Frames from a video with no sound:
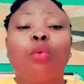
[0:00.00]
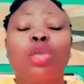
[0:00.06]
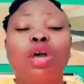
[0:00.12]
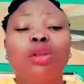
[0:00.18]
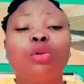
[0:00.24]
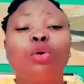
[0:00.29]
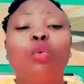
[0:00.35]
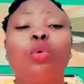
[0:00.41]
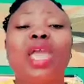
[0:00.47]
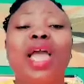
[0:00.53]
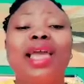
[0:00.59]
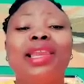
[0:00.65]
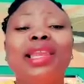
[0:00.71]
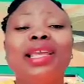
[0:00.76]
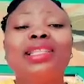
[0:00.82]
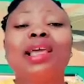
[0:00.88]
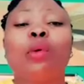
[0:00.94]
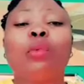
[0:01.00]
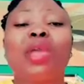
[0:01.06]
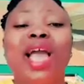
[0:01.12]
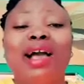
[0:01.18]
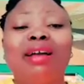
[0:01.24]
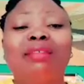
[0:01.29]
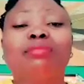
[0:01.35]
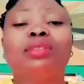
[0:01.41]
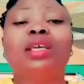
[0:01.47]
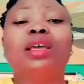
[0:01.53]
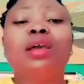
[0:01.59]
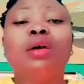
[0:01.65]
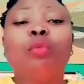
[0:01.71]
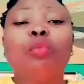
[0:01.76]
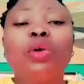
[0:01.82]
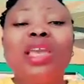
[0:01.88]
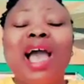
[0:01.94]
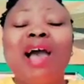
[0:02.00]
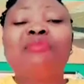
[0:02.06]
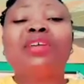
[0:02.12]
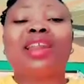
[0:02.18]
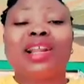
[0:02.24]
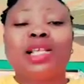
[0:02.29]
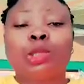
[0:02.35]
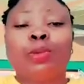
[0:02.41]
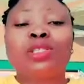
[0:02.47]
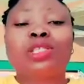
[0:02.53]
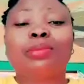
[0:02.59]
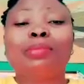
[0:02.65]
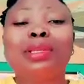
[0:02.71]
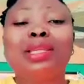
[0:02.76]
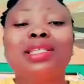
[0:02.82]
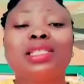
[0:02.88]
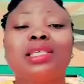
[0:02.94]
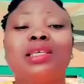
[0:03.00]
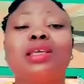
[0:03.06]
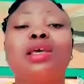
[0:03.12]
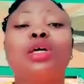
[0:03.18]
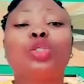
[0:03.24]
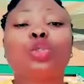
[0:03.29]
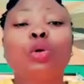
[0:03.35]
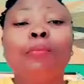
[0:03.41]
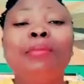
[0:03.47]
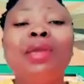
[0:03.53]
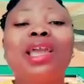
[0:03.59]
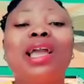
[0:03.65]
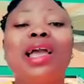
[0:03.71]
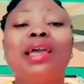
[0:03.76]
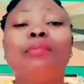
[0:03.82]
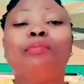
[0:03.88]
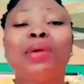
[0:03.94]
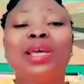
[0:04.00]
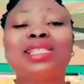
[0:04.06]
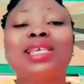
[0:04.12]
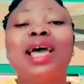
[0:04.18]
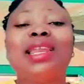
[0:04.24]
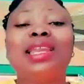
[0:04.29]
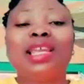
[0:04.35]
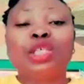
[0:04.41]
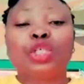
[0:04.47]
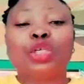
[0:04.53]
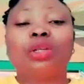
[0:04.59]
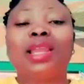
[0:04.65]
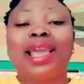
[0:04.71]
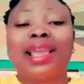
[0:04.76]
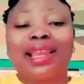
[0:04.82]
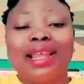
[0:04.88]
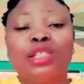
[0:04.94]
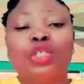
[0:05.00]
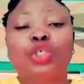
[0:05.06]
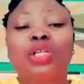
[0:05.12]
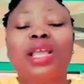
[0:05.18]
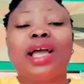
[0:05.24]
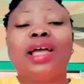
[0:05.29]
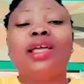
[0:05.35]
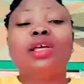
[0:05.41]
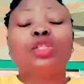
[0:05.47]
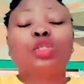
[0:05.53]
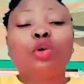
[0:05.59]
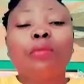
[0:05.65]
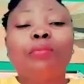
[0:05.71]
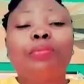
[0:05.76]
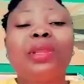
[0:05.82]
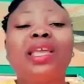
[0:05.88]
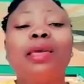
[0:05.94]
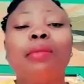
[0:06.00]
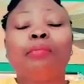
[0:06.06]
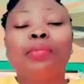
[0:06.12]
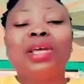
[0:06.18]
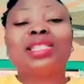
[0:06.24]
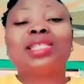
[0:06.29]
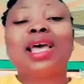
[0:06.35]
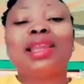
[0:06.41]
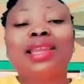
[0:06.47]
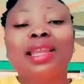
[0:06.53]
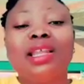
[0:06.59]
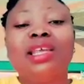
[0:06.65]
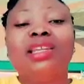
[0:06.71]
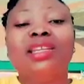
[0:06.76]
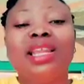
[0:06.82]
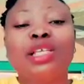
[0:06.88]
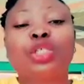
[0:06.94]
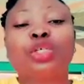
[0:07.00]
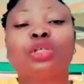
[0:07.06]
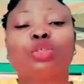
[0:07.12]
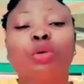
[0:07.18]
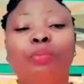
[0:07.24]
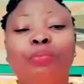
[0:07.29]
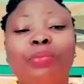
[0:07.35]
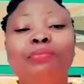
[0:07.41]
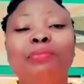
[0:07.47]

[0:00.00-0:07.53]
We all know we are a leader. We have a responsibility to make a better nation like Nigeria, to bring a better nation, to